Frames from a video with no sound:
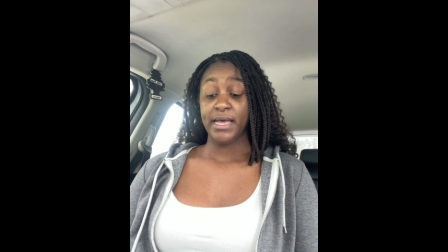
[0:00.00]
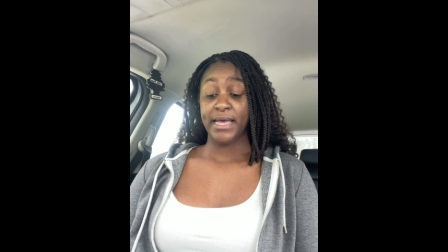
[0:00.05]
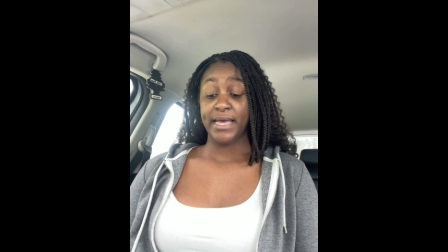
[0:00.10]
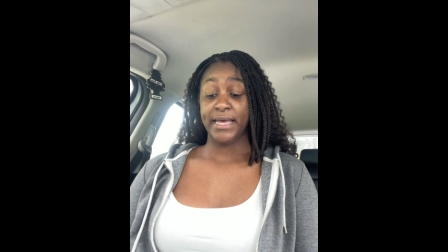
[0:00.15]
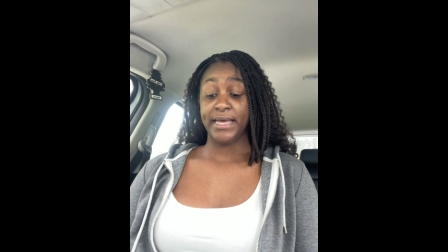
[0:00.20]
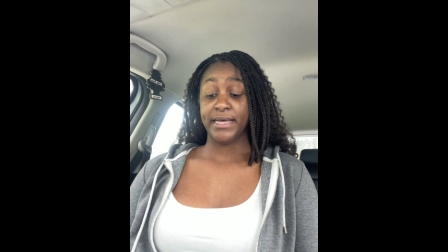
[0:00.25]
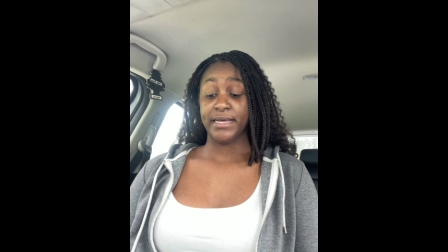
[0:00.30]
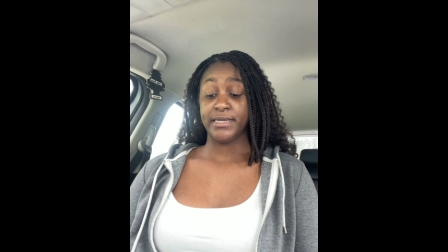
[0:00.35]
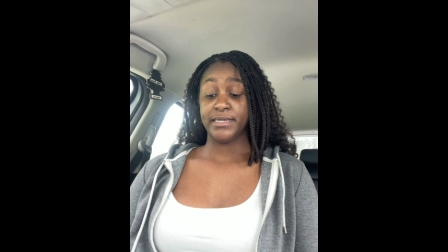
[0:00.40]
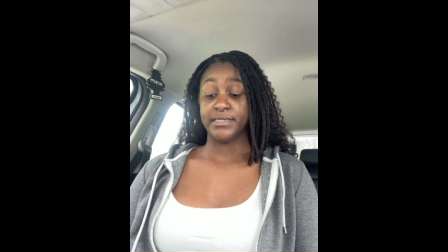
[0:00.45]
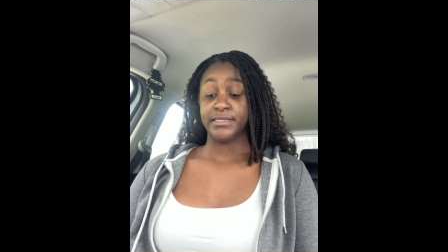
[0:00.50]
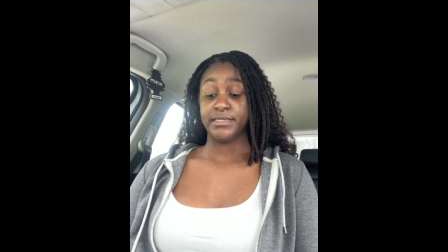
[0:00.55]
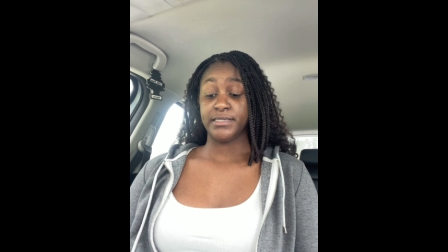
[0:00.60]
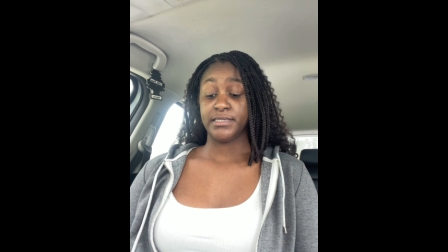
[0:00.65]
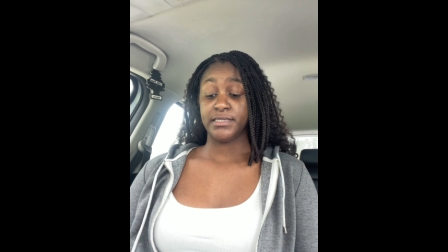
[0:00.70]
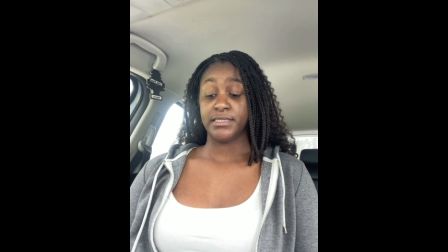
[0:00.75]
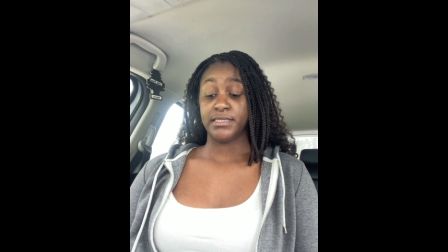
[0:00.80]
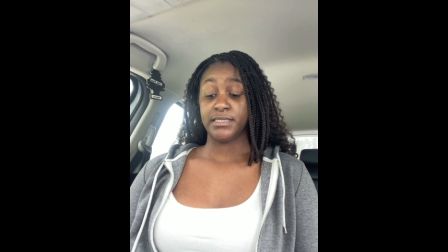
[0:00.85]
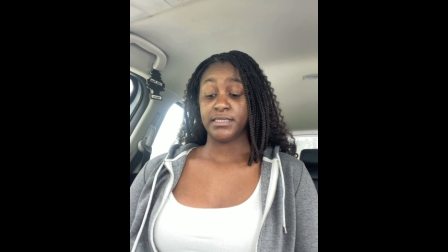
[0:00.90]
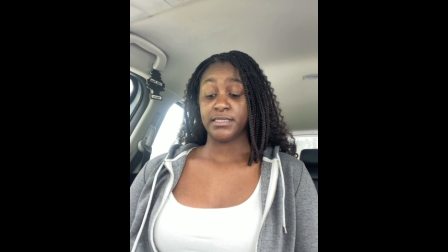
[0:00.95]

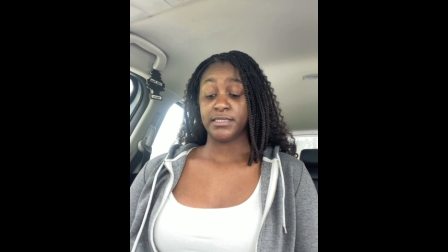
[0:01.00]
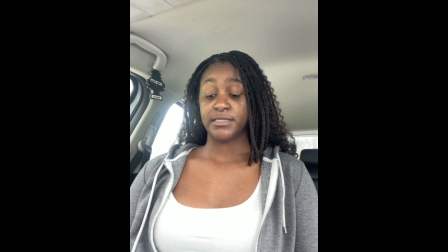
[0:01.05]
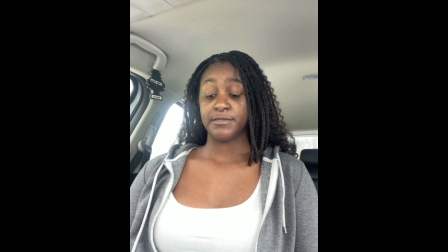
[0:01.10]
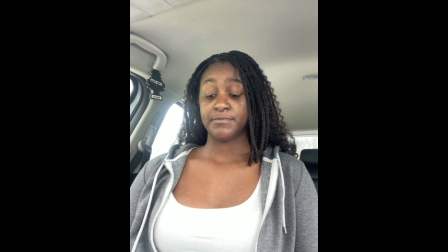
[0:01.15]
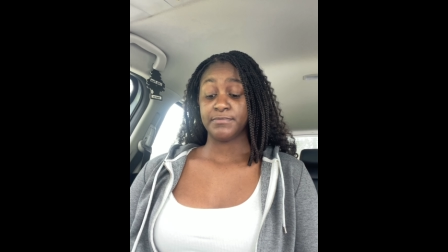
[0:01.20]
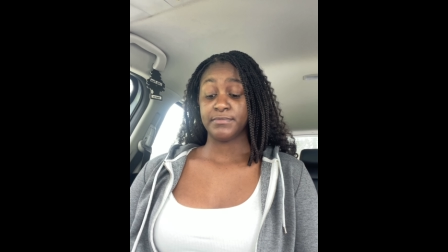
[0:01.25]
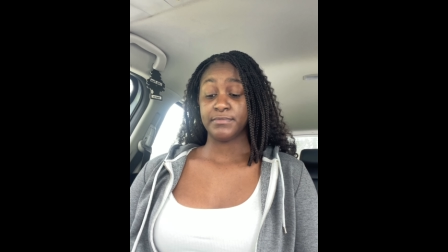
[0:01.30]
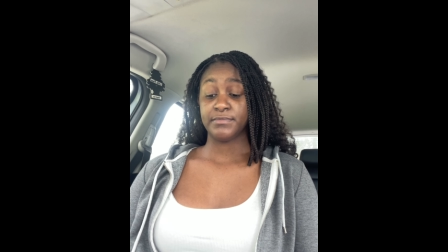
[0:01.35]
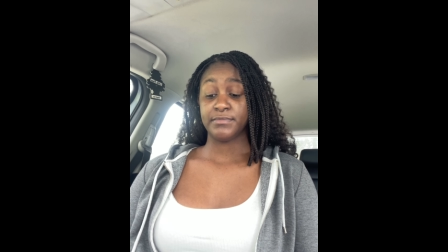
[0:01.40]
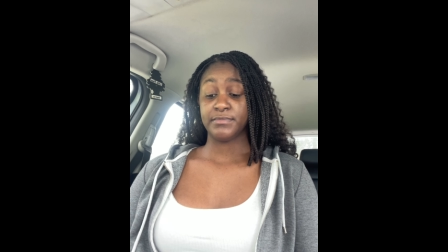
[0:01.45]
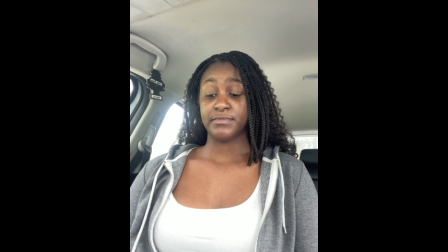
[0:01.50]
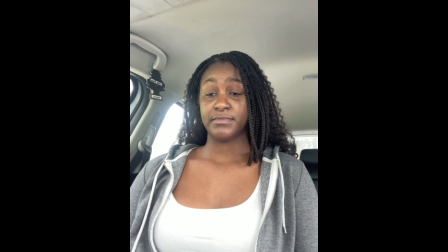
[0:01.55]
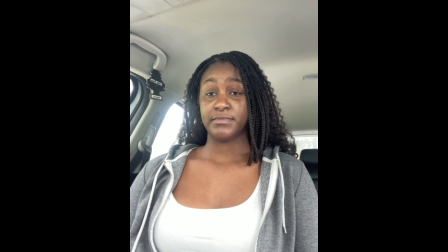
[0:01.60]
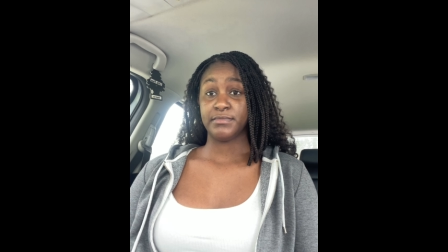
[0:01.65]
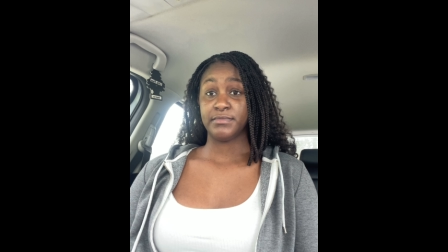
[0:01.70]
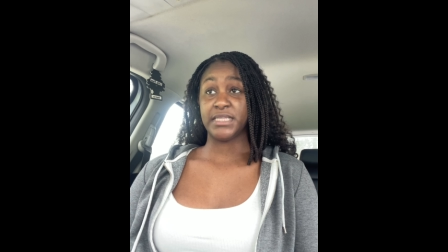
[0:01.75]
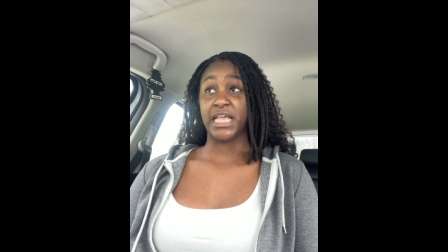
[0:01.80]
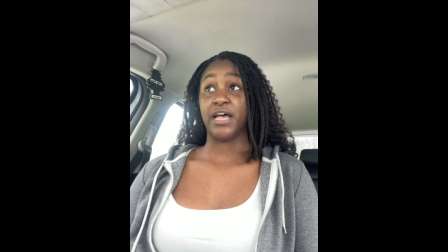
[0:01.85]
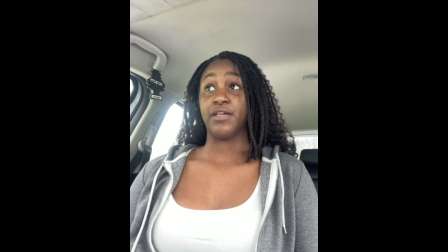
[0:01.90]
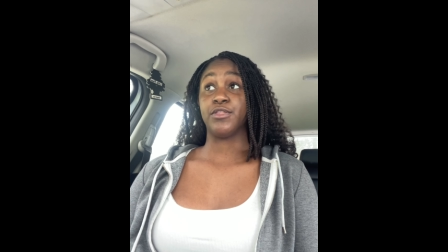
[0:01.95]
and
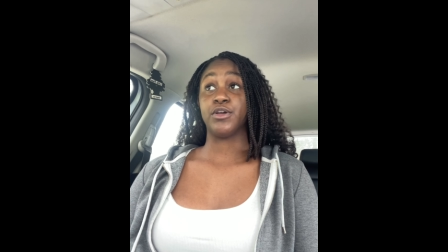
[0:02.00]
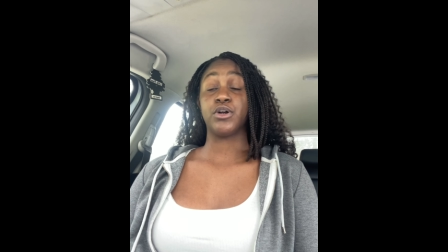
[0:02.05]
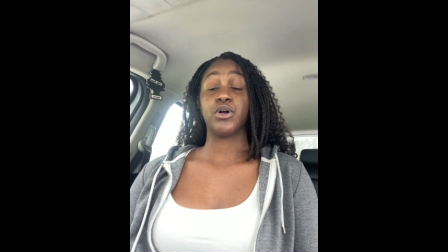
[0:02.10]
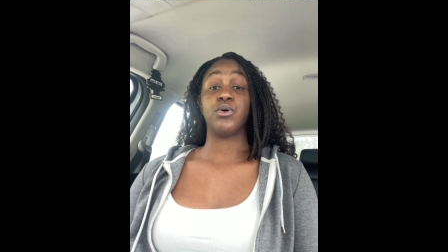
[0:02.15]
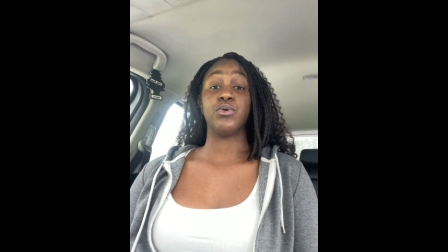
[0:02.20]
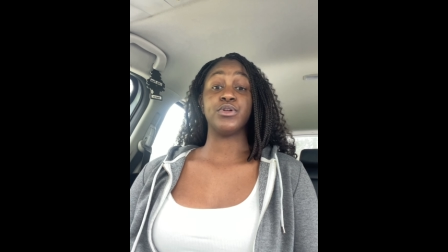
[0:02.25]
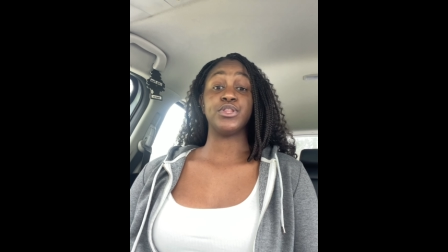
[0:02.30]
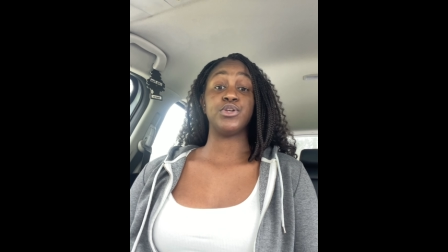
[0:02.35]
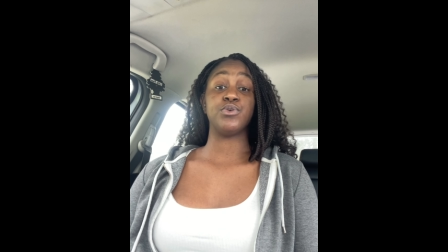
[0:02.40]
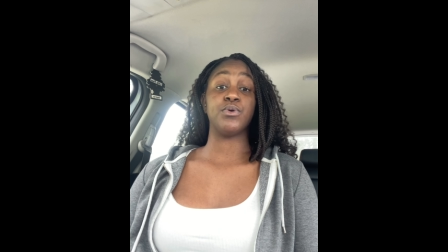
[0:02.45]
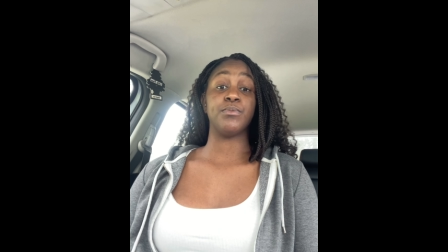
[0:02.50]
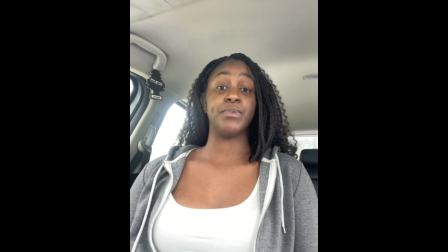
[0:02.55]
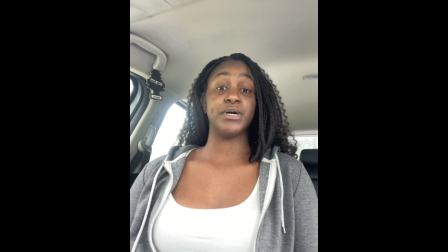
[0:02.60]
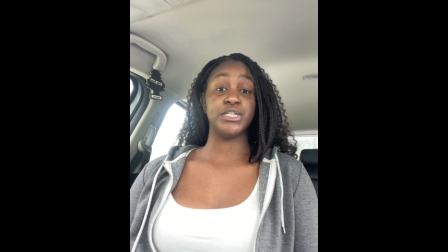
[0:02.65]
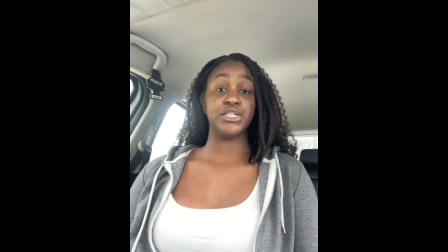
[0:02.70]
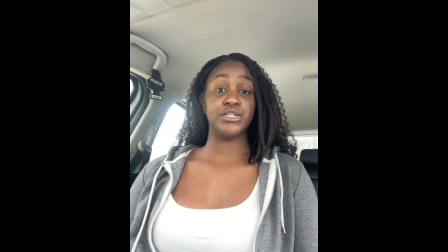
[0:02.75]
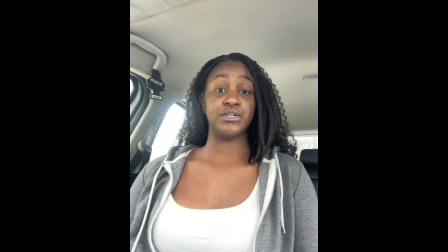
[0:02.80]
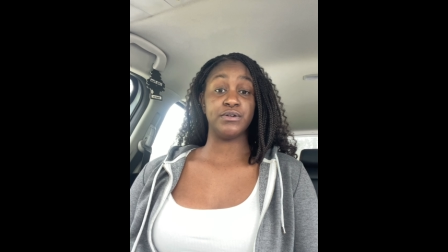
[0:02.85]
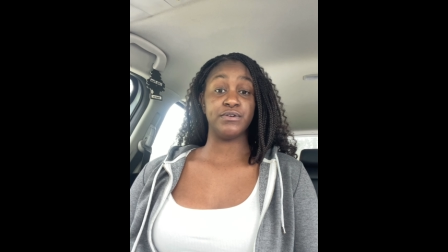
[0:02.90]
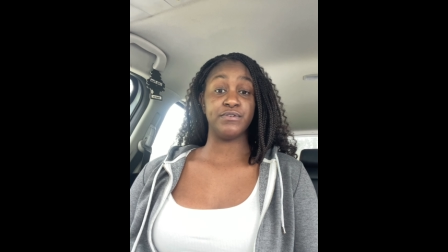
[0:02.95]
now they're going through a
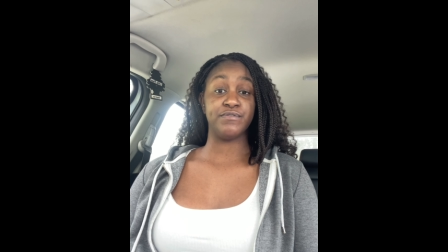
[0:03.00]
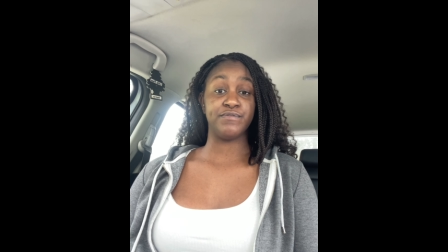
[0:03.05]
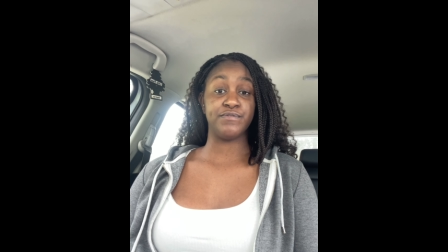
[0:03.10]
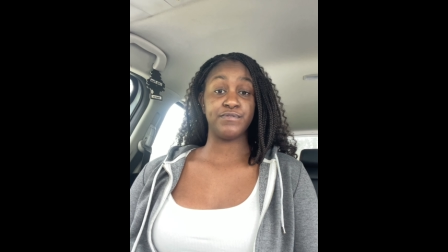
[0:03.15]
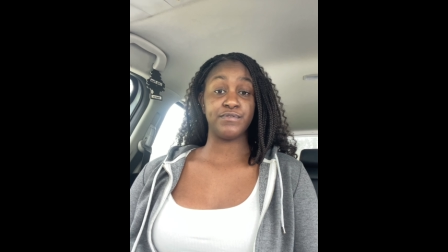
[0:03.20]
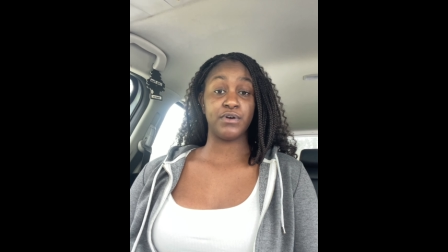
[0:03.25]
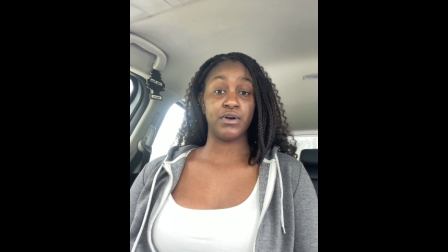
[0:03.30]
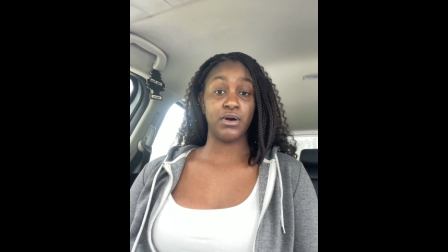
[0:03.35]
bunch of